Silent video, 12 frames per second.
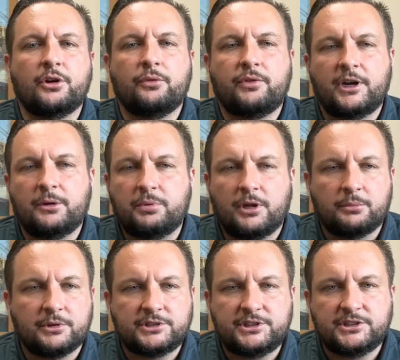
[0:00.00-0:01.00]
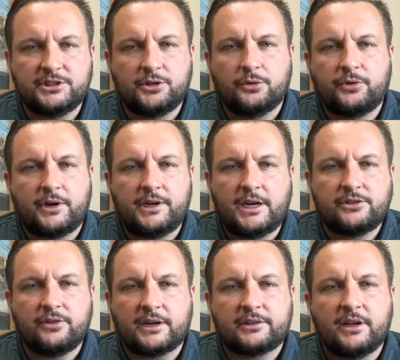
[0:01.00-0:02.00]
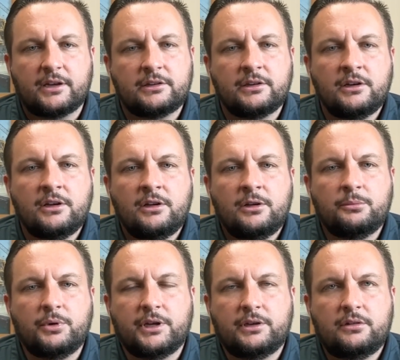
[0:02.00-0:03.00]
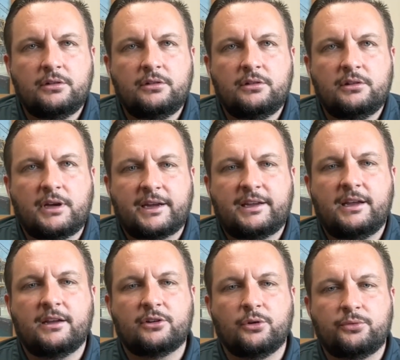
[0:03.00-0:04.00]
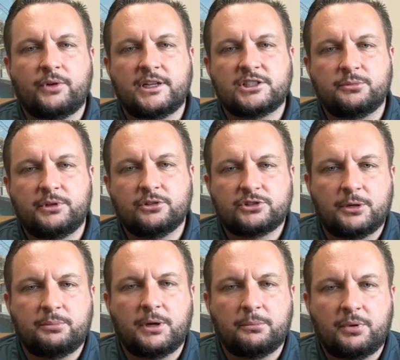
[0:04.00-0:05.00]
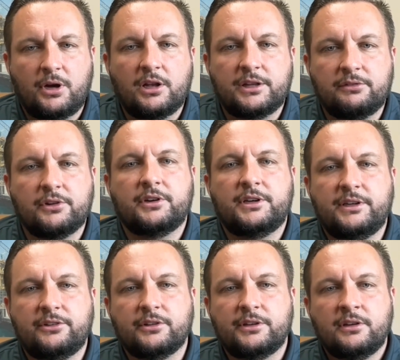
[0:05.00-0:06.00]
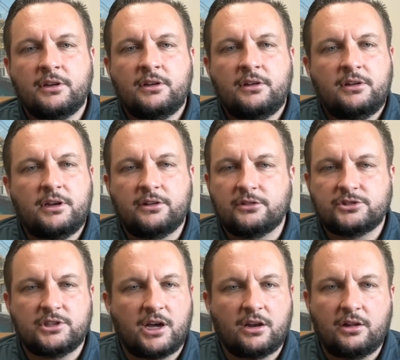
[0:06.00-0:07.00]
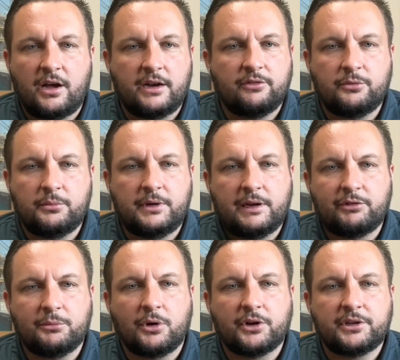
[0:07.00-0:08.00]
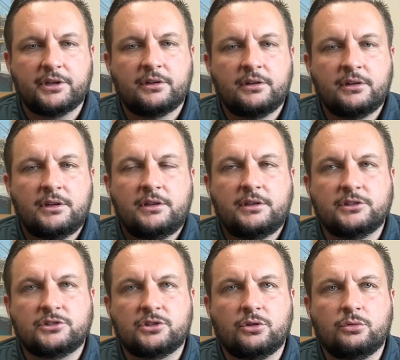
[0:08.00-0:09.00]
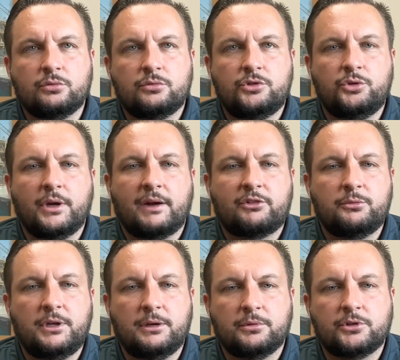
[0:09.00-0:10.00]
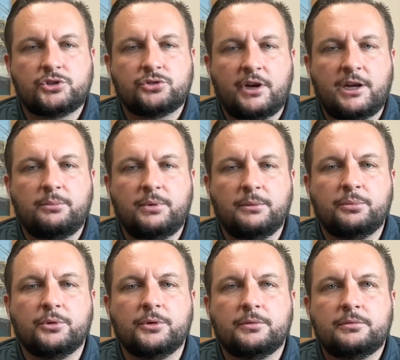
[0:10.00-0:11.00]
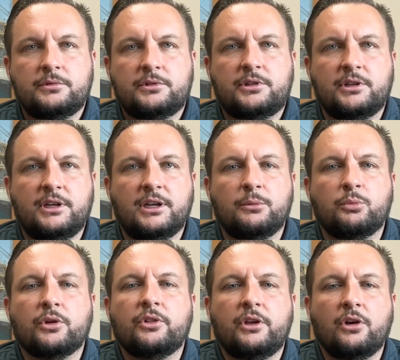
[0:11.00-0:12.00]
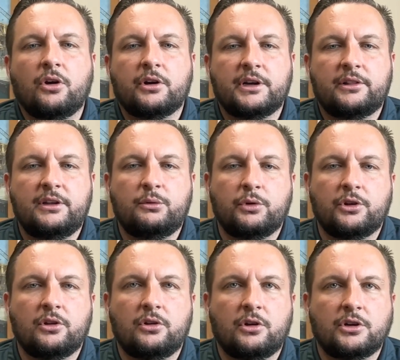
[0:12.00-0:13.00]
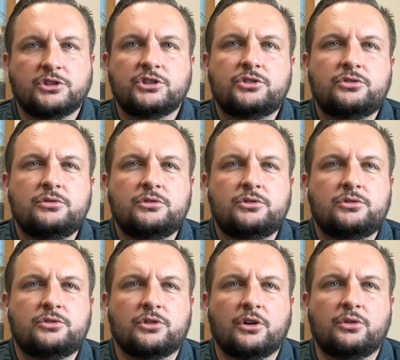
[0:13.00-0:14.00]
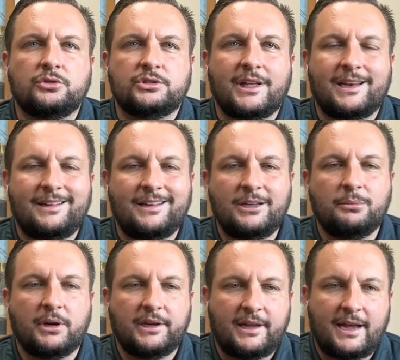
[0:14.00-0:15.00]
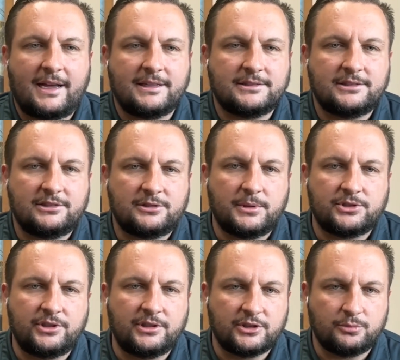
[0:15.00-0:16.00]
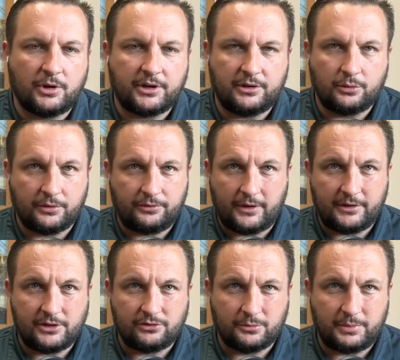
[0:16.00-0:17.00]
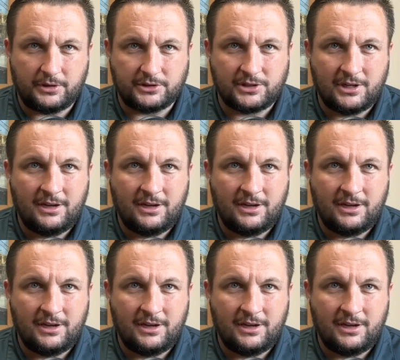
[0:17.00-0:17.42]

go find a plumber. It's easier to go find an HVAC tech, but I can't go find somebody who knows how to pump poly very easily. And there's not a lot of them in every market. And so you have to be able to train people to get them where they are. And I think one of the largest struggles that anybody has, especially in this market or foundation repairs,